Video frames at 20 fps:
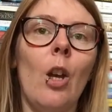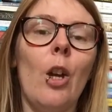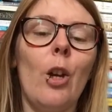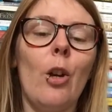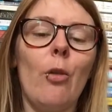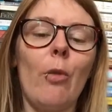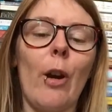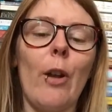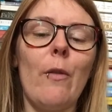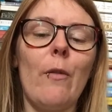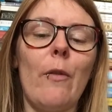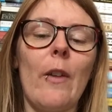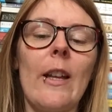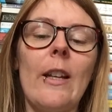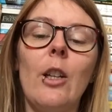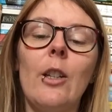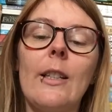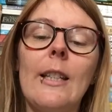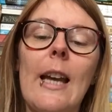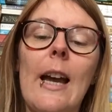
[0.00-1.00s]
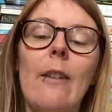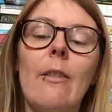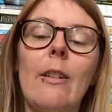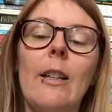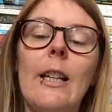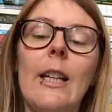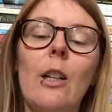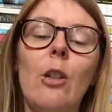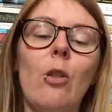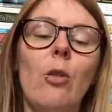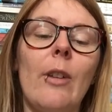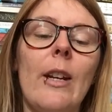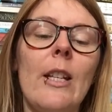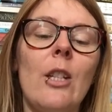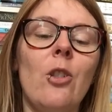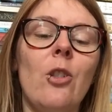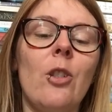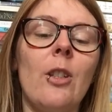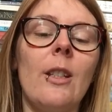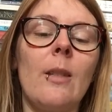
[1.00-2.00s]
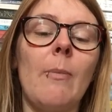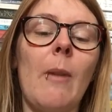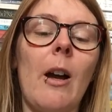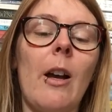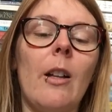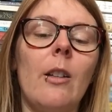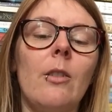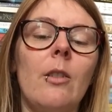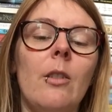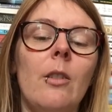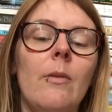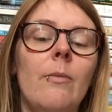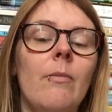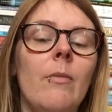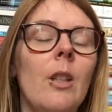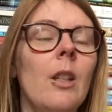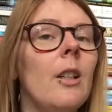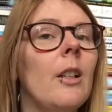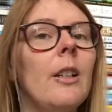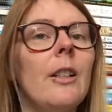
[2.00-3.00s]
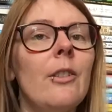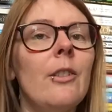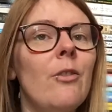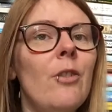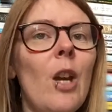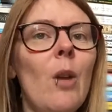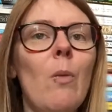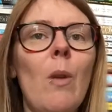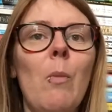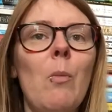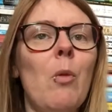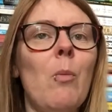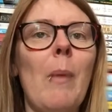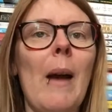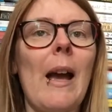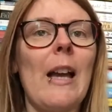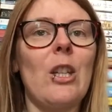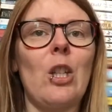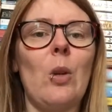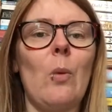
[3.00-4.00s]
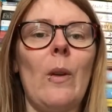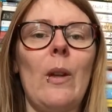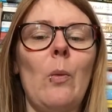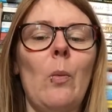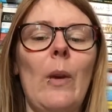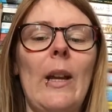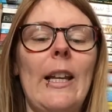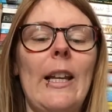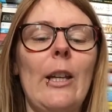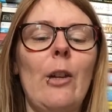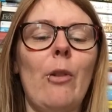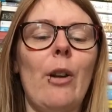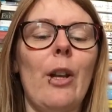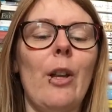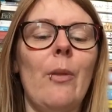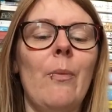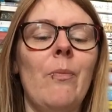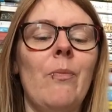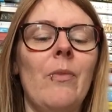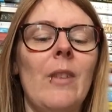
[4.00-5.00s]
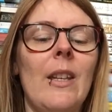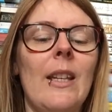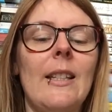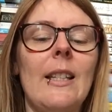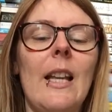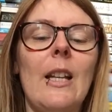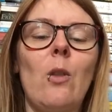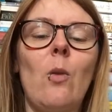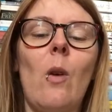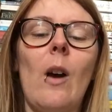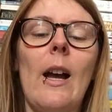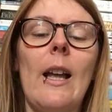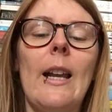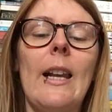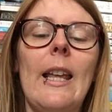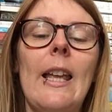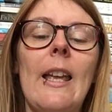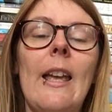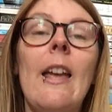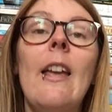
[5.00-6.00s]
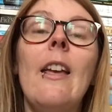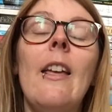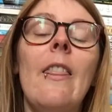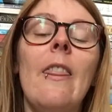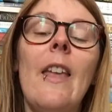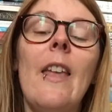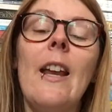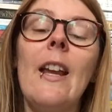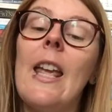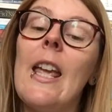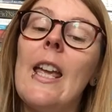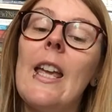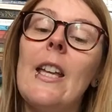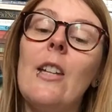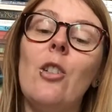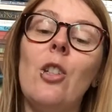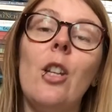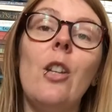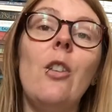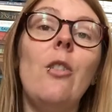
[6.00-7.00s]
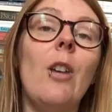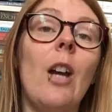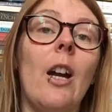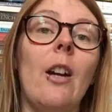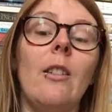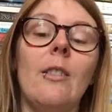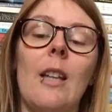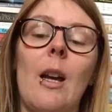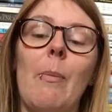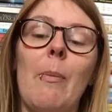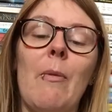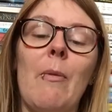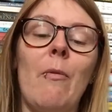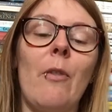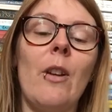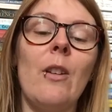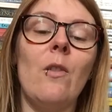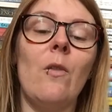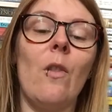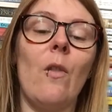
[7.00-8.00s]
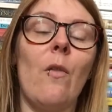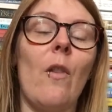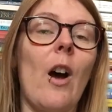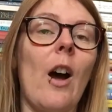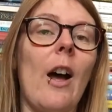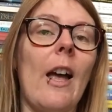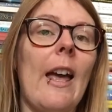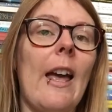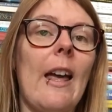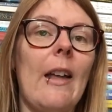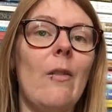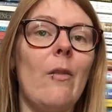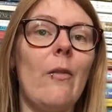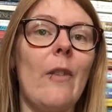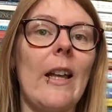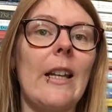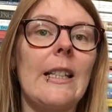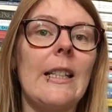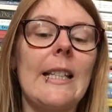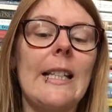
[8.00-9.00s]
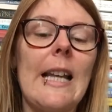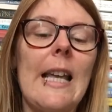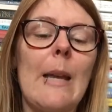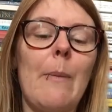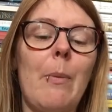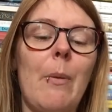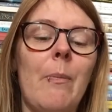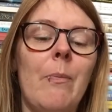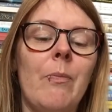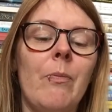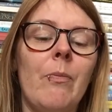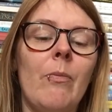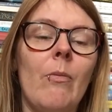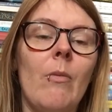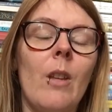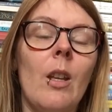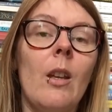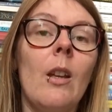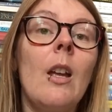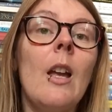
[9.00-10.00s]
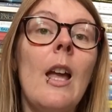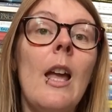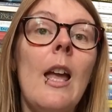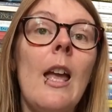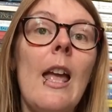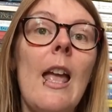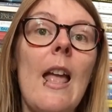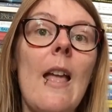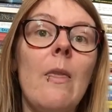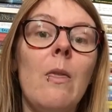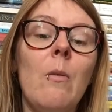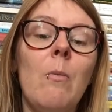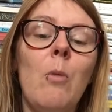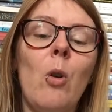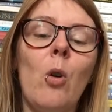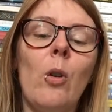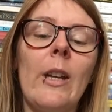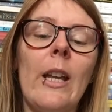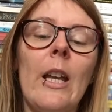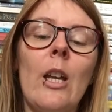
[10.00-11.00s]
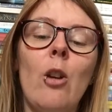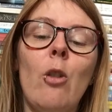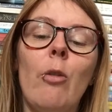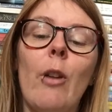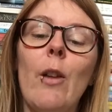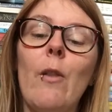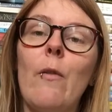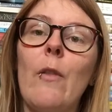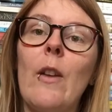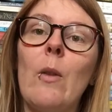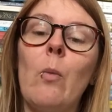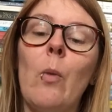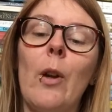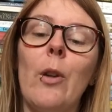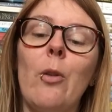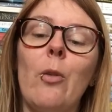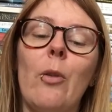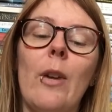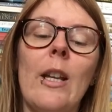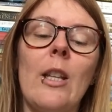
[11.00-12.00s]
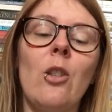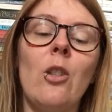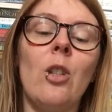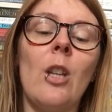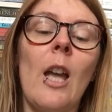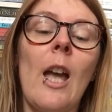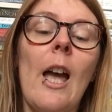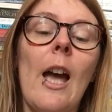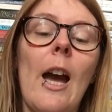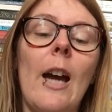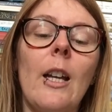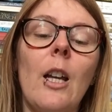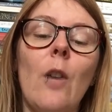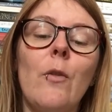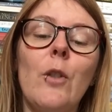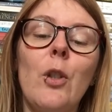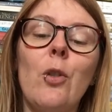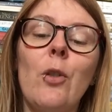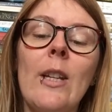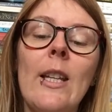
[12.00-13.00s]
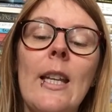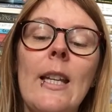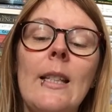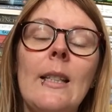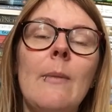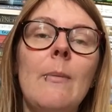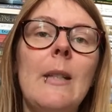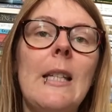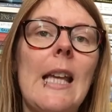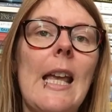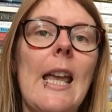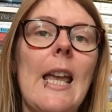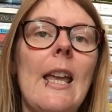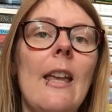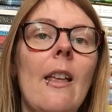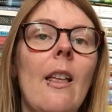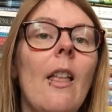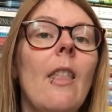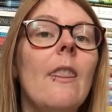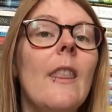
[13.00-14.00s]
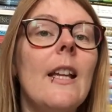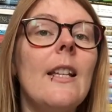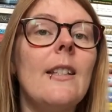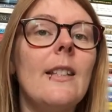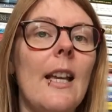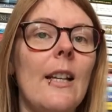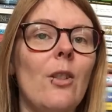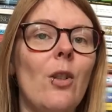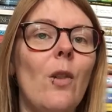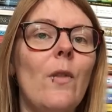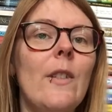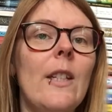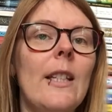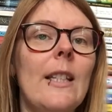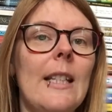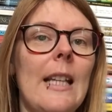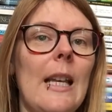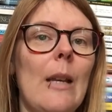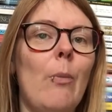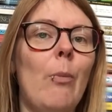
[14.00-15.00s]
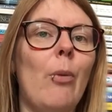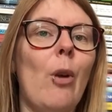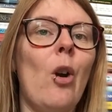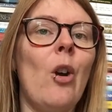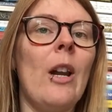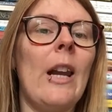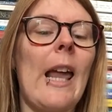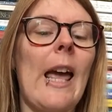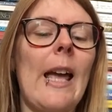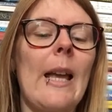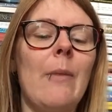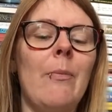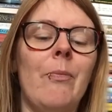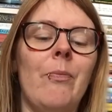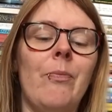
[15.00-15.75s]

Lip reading: Crowfin looked down at little Cringe and smiled. "No one will bash you in Willigrew," he said quietly. Then he, too, curled up in front of the fire and fell asleep. In the morning, Crowfin woke Cringe, and after drinking some tea, they set off to see Bronglay.